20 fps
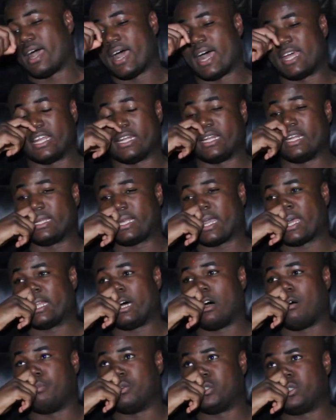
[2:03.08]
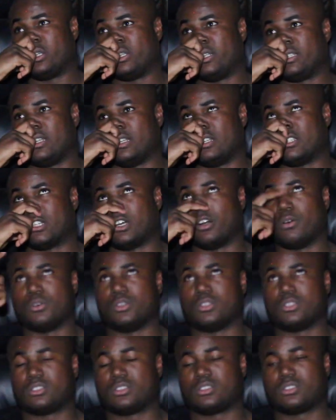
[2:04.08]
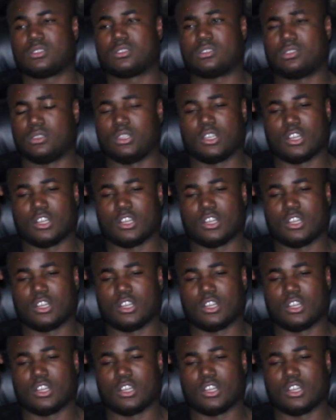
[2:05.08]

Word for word: And I didn't get that opportunity, so it was,